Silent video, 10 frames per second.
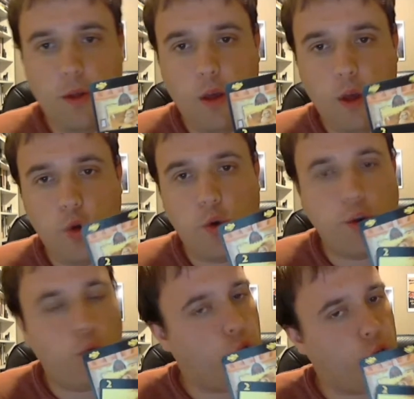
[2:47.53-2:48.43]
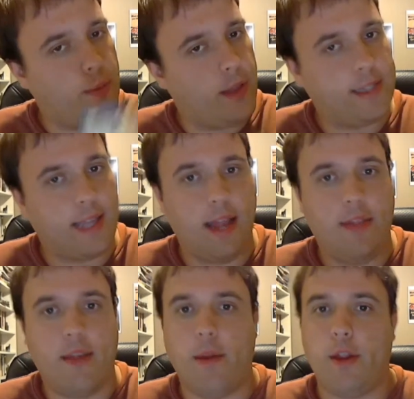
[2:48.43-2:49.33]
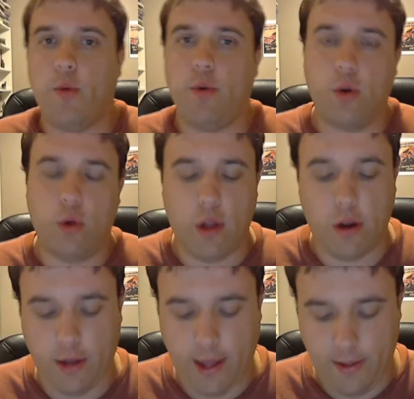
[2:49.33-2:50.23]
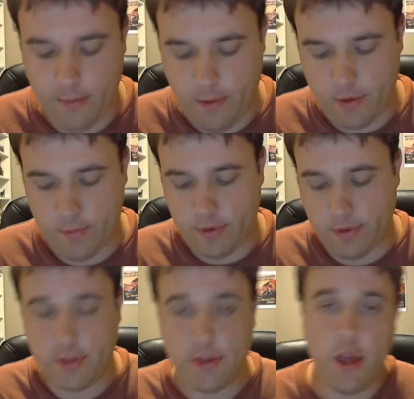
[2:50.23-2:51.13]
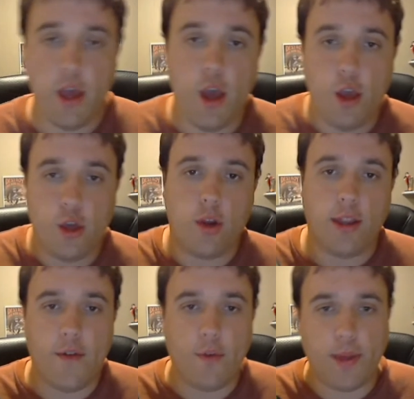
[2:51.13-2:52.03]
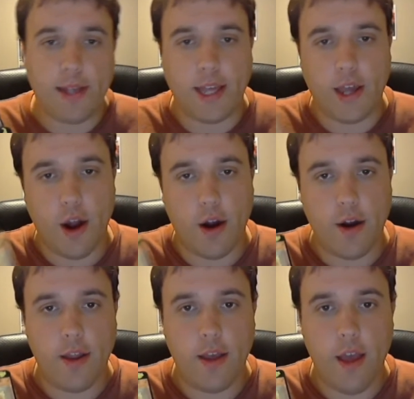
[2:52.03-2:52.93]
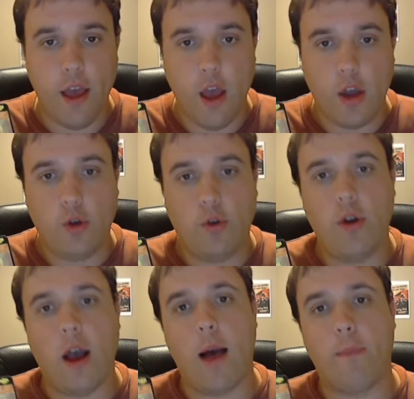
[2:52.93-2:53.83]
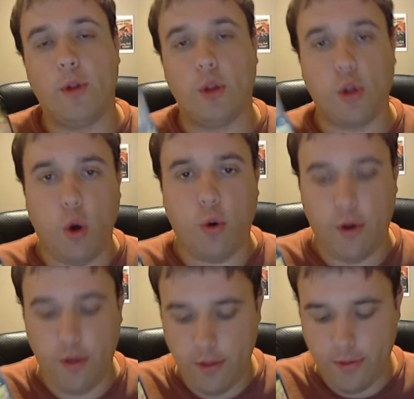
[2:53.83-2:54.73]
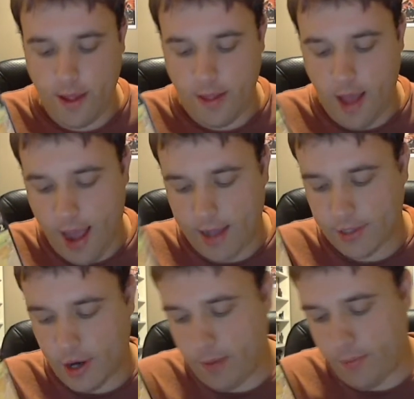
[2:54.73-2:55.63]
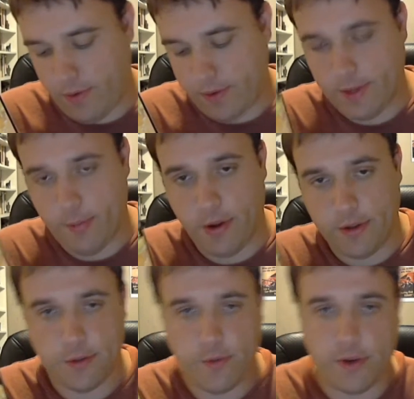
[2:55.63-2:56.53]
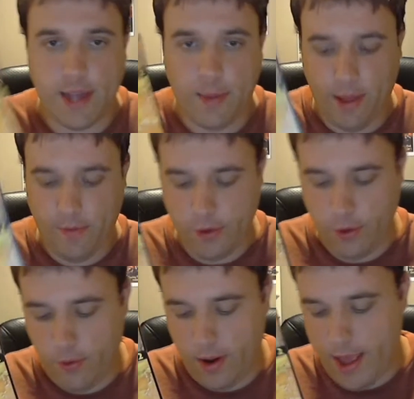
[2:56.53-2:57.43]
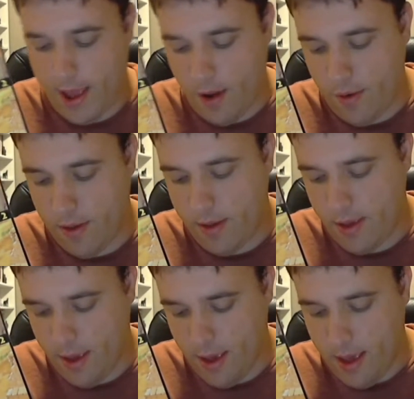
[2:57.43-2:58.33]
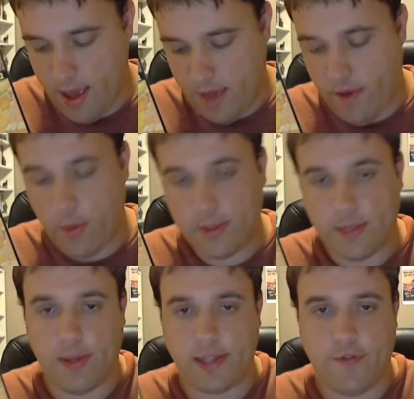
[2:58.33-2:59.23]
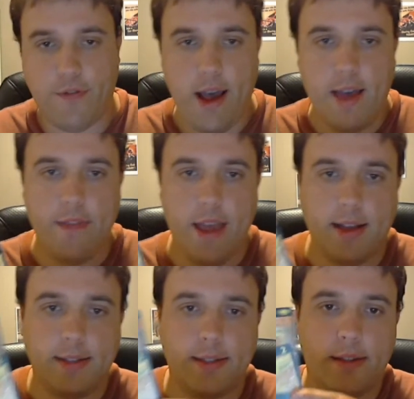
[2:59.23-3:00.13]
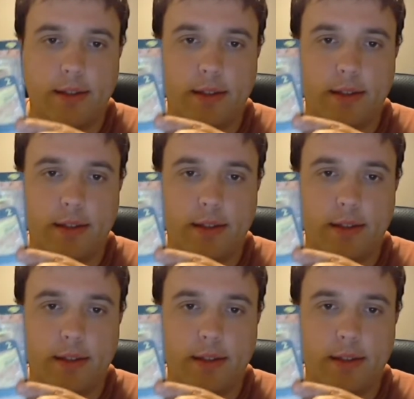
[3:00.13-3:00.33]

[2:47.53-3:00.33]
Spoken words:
you can no longer place any of them and you will no longer gain the multiples. You can never place a card lower than the highest card previously put. So for example, I have a 2 right now. If I was to place a 5 next,